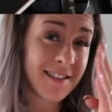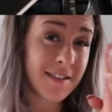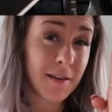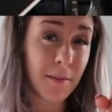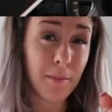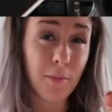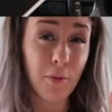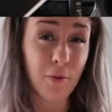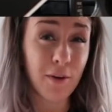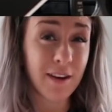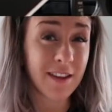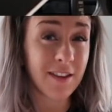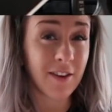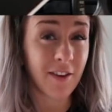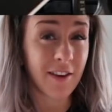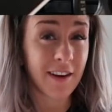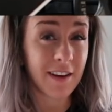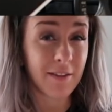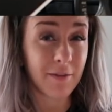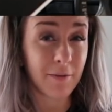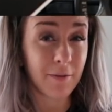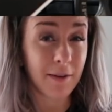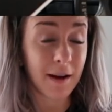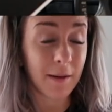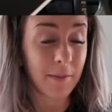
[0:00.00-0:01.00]
Some boys
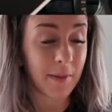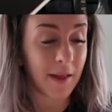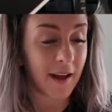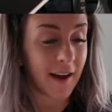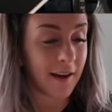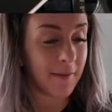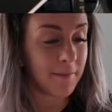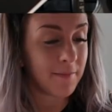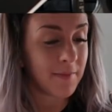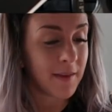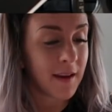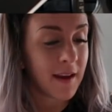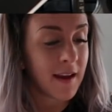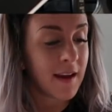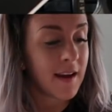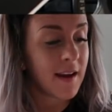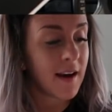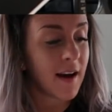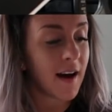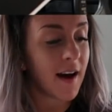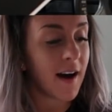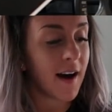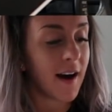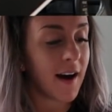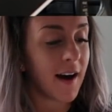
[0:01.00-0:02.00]
can't even rep that.
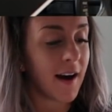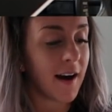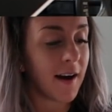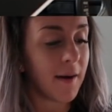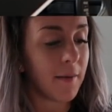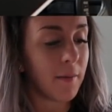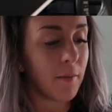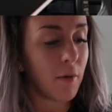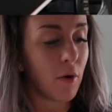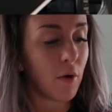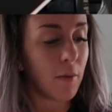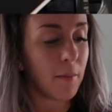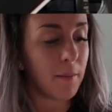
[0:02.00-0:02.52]
Um,